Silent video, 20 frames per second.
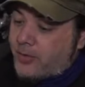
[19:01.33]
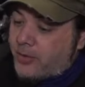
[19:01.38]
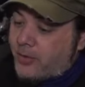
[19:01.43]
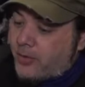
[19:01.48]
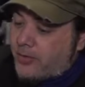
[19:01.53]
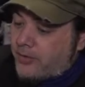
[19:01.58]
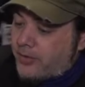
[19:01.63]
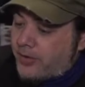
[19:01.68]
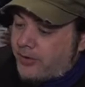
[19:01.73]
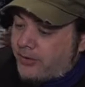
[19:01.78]

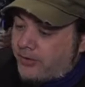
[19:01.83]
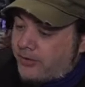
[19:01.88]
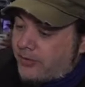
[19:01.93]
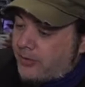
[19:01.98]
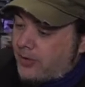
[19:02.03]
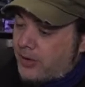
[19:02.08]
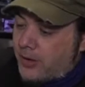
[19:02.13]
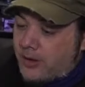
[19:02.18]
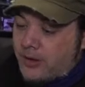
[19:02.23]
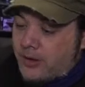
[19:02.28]
Mercurys
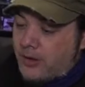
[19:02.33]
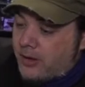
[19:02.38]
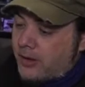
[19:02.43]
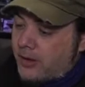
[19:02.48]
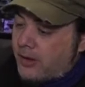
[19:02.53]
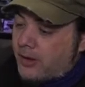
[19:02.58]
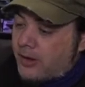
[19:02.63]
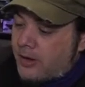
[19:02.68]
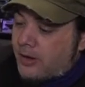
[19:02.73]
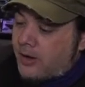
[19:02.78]

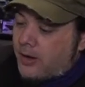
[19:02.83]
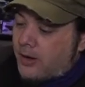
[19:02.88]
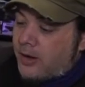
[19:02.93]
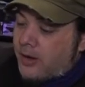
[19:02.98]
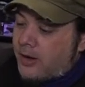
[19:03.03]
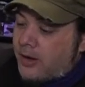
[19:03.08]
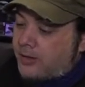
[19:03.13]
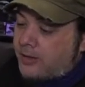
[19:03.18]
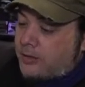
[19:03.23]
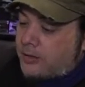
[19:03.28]

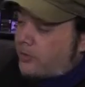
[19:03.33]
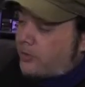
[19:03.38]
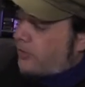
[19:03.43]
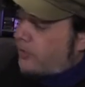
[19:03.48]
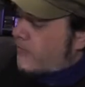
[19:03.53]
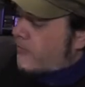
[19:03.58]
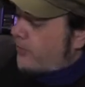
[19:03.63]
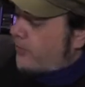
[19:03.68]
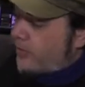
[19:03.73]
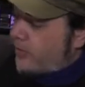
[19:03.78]
and 2 of the